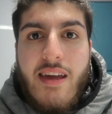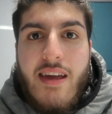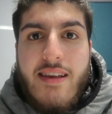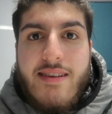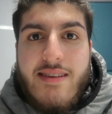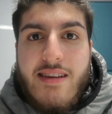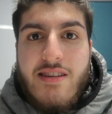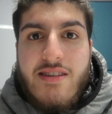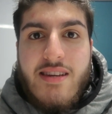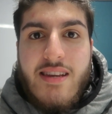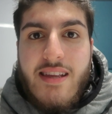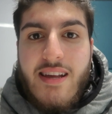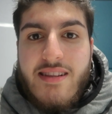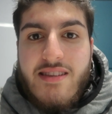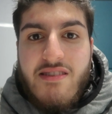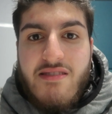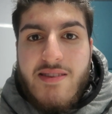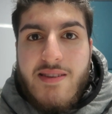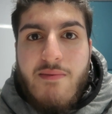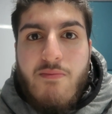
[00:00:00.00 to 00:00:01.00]
essentially that
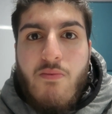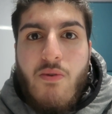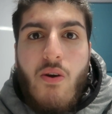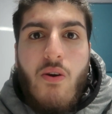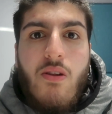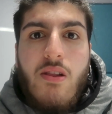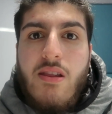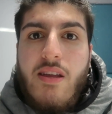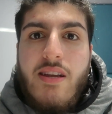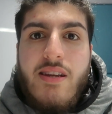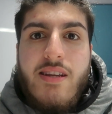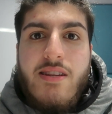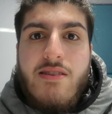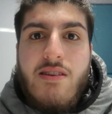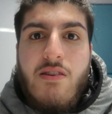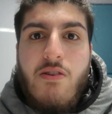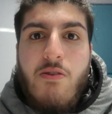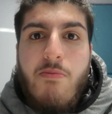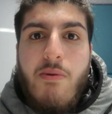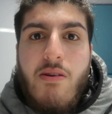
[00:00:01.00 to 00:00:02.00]
tells them all they need
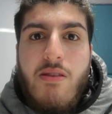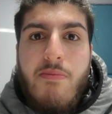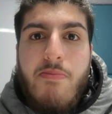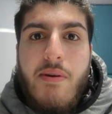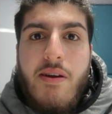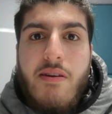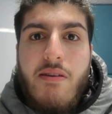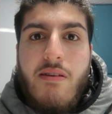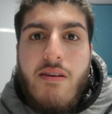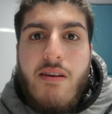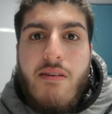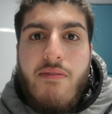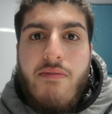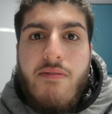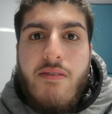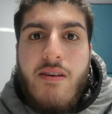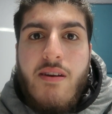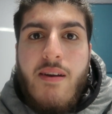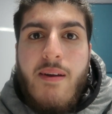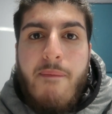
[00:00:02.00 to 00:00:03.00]
to know about the paragraph.
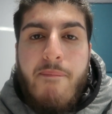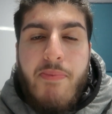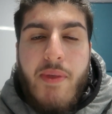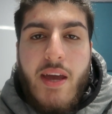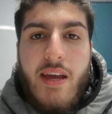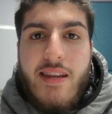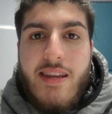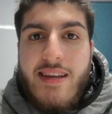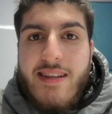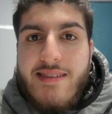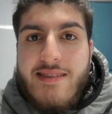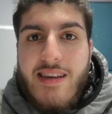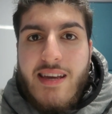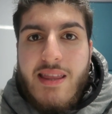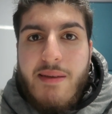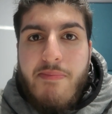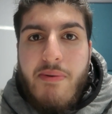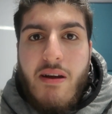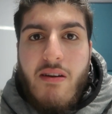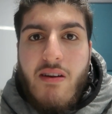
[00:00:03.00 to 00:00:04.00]
And inside
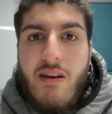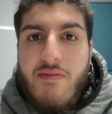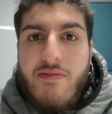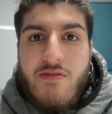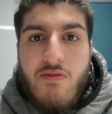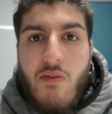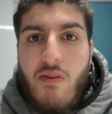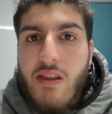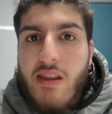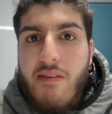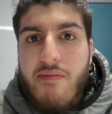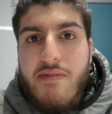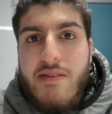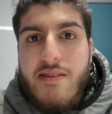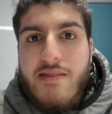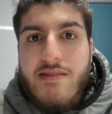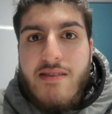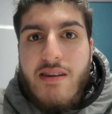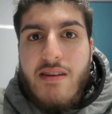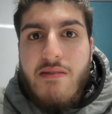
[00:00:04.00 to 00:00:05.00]
the paragraph is all the
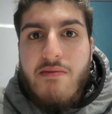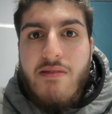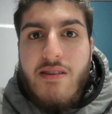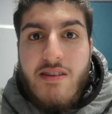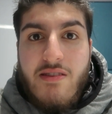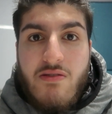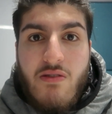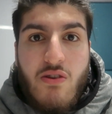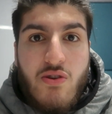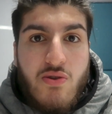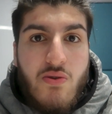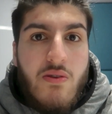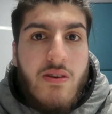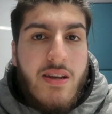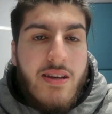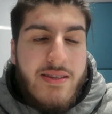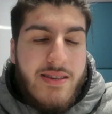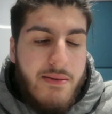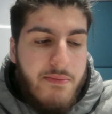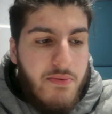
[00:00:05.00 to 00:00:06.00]
evidence that you need. So I'll show you an
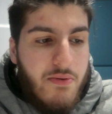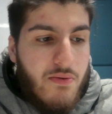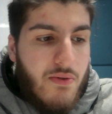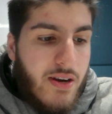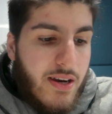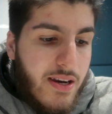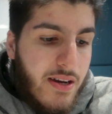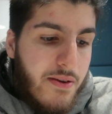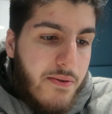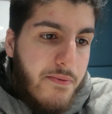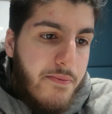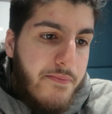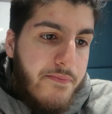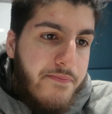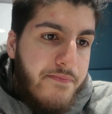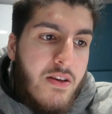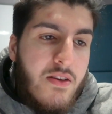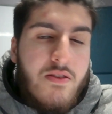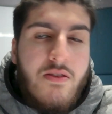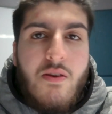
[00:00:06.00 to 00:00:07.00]
example right now.
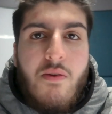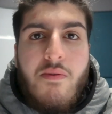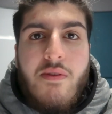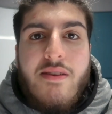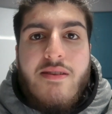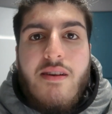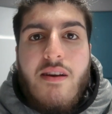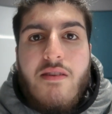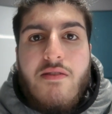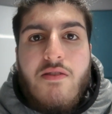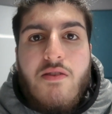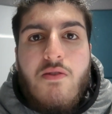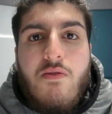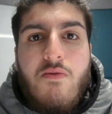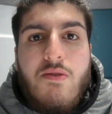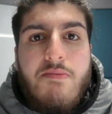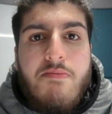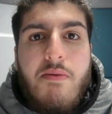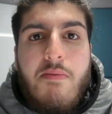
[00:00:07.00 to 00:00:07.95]
So this article was